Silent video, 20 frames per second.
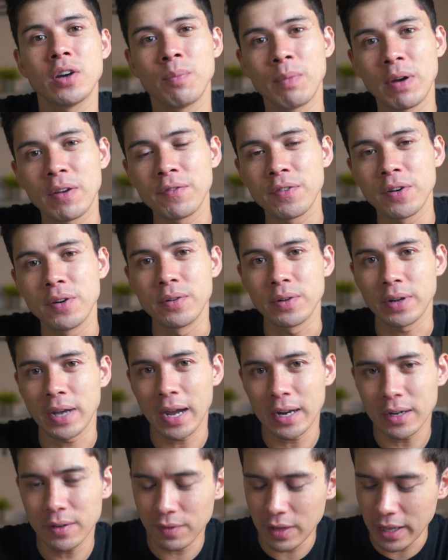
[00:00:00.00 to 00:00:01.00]
on my phone,
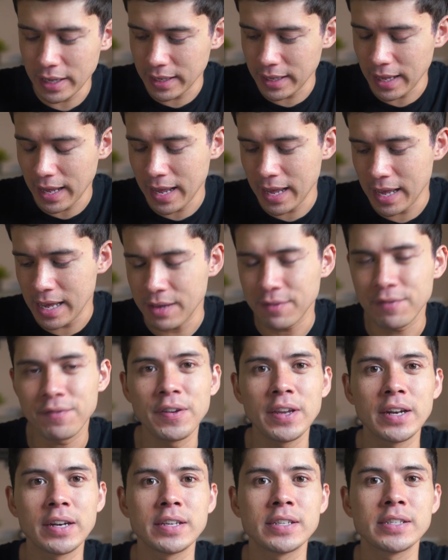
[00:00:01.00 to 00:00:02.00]
kind of like a
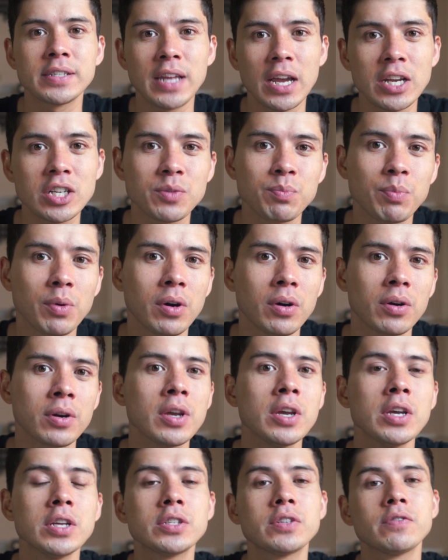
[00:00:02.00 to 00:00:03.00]
fitness dashboard,
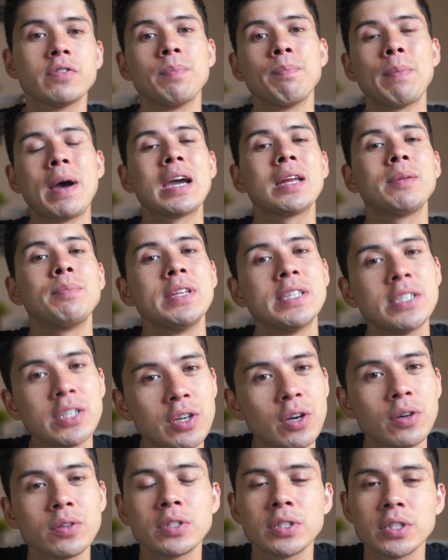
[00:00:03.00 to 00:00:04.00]
to remind me to
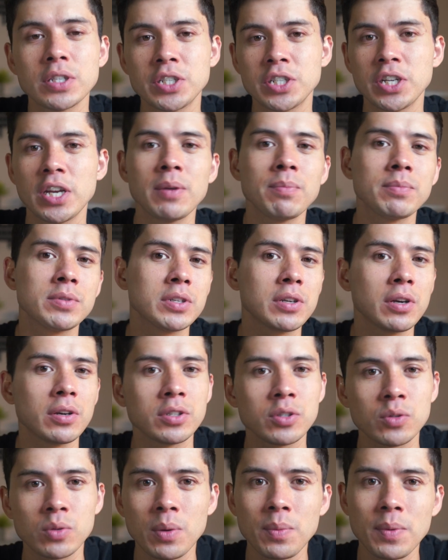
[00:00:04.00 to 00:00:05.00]
go to the gym, to go
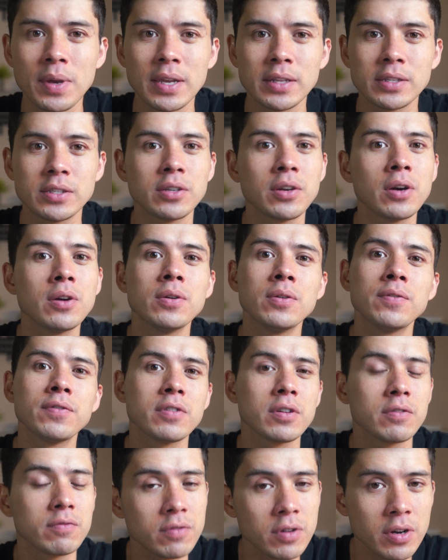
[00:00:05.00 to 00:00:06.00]
swimming, to go
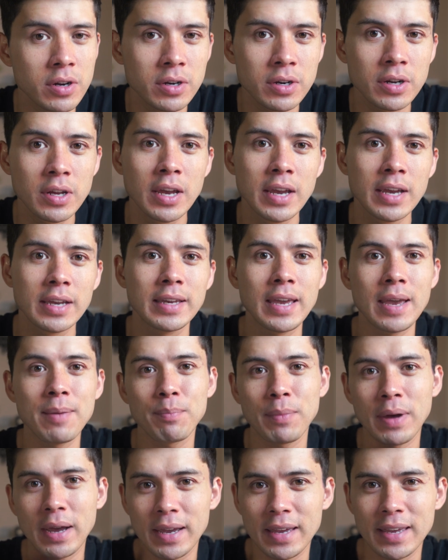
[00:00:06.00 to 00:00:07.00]
for a run,
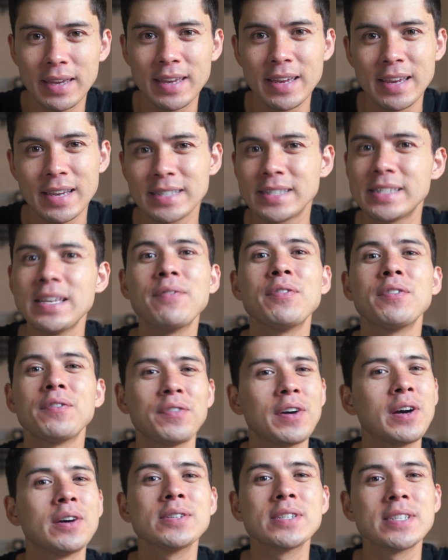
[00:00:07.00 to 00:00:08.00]
get my
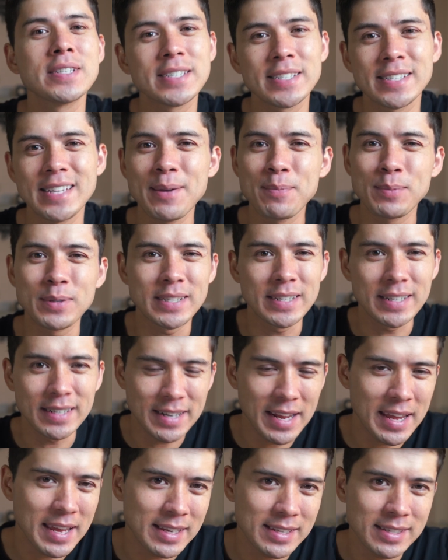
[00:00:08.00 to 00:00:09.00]
7,000 steps in a
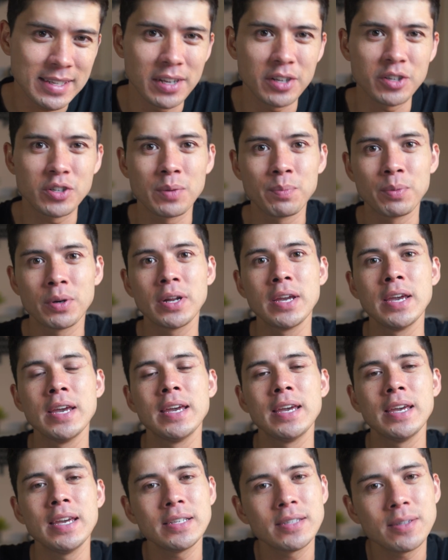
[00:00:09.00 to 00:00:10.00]
day, etc. But
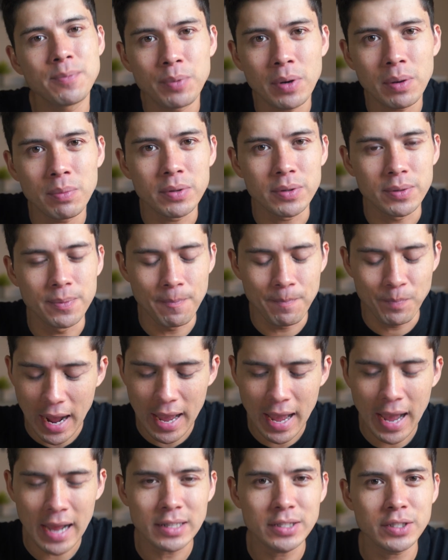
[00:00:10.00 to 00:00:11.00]
here's the problem. I
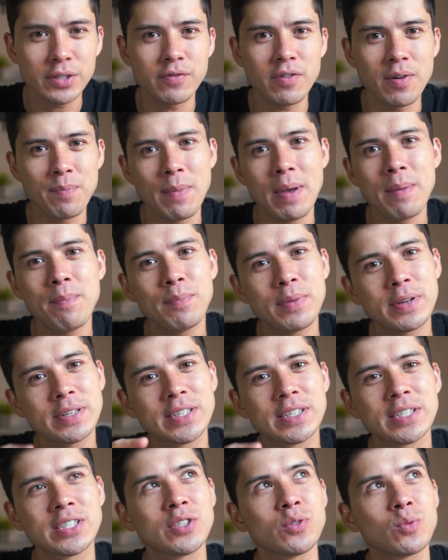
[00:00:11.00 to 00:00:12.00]
had to remember
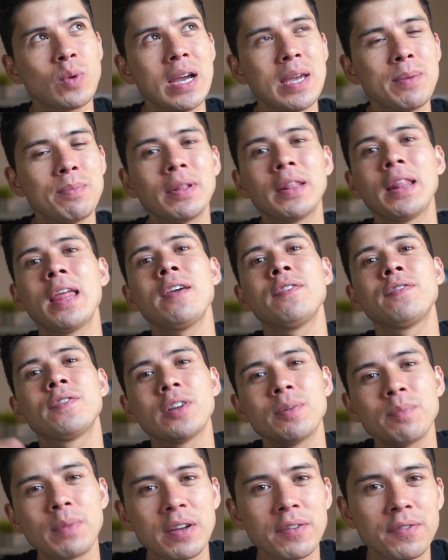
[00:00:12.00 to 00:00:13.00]
to swipe left
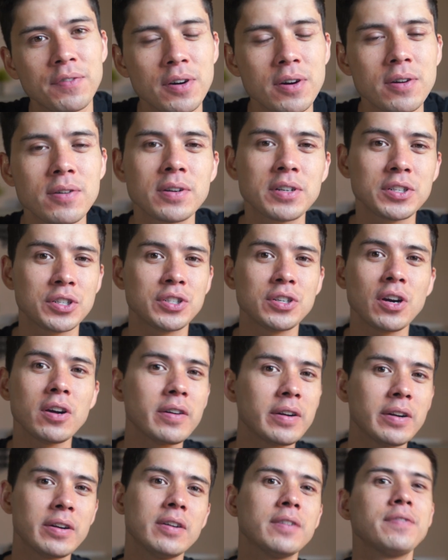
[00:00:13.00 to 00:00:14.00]
on my phone. And
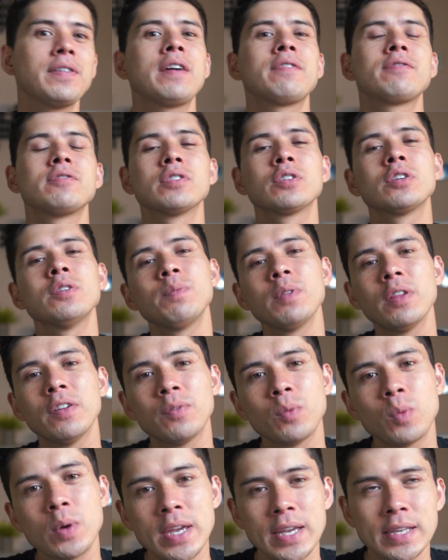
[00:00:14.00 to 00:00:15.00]
sure enough, after a couple
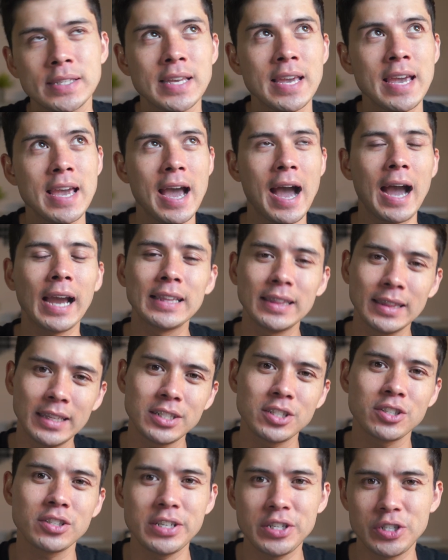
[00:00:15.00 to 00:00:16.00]
of weeks, I
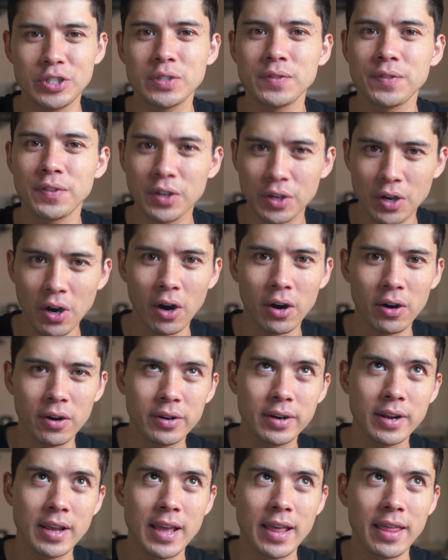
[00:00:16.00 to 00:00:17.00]
literally just
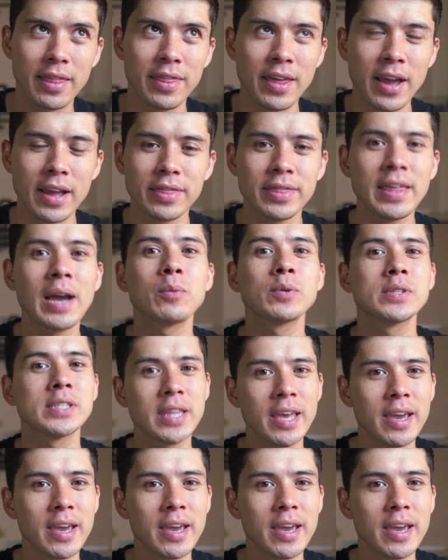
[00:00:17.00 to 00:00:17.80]
forgot that that was